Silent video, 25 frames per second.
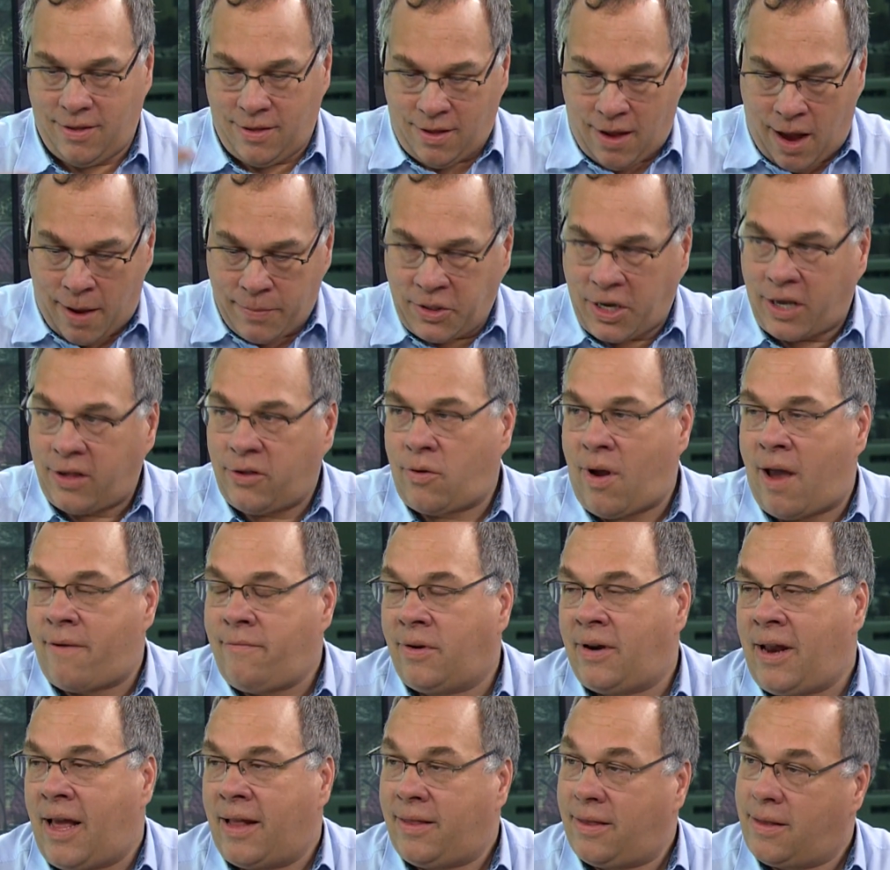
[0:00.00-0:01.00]
Objects
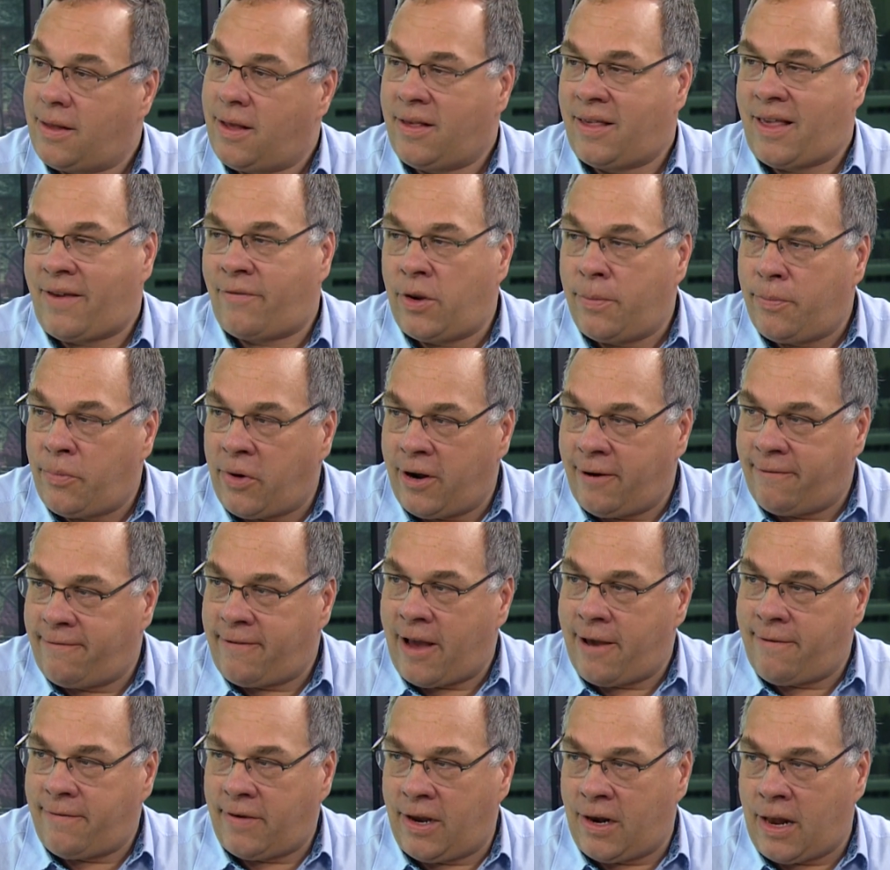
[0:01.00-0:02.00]
travel at
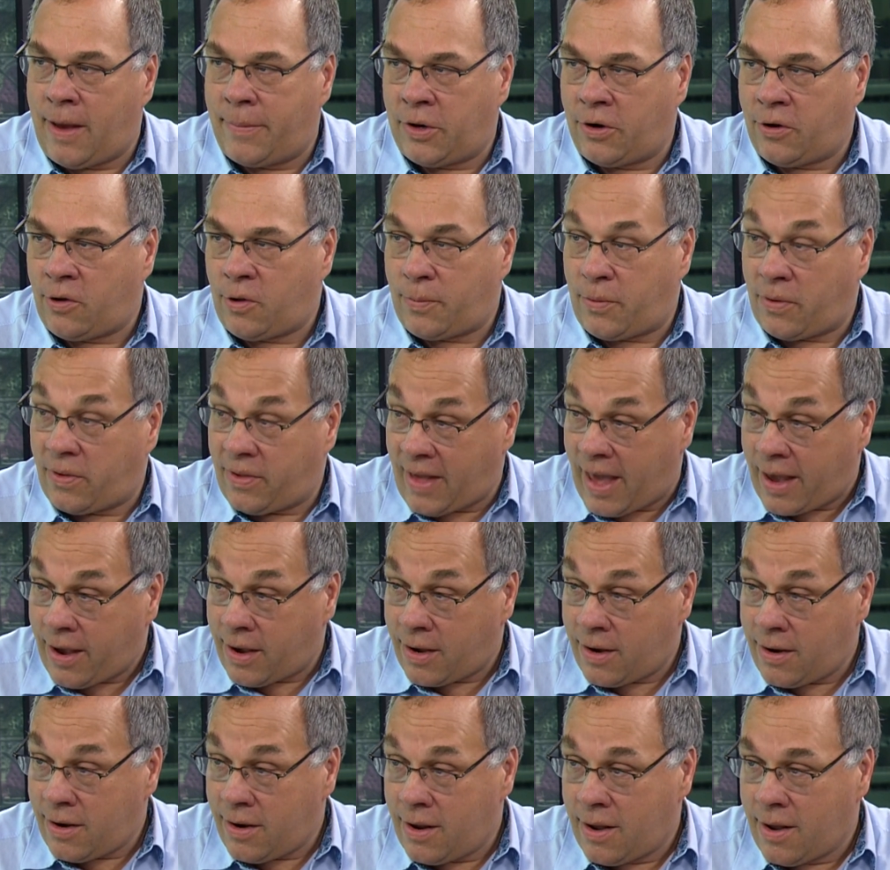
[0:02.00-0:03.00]
7.5 kilometers per
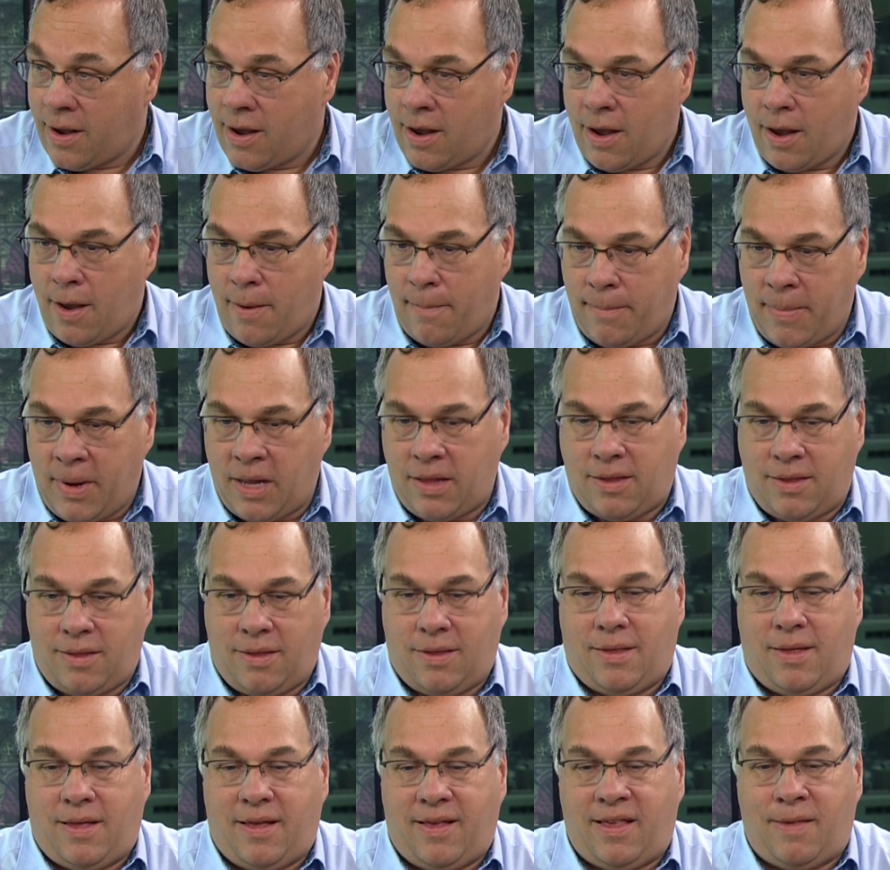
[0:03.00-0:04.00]
second, but
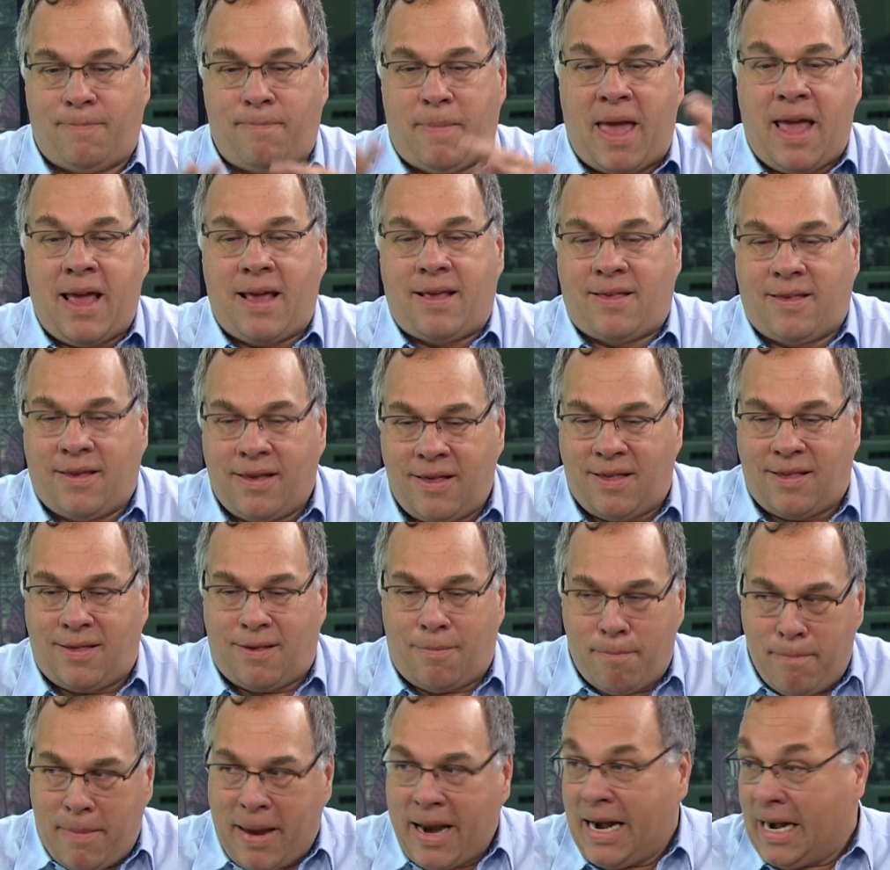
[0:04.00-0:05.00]
space is
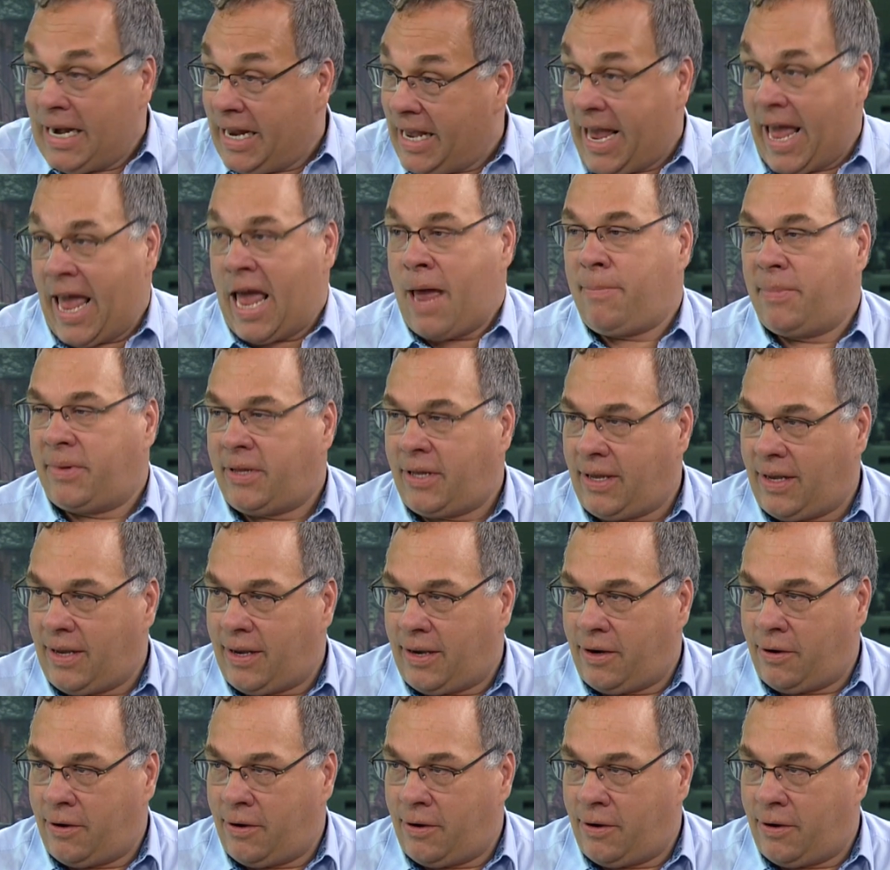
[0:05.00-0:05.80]
mainly empty.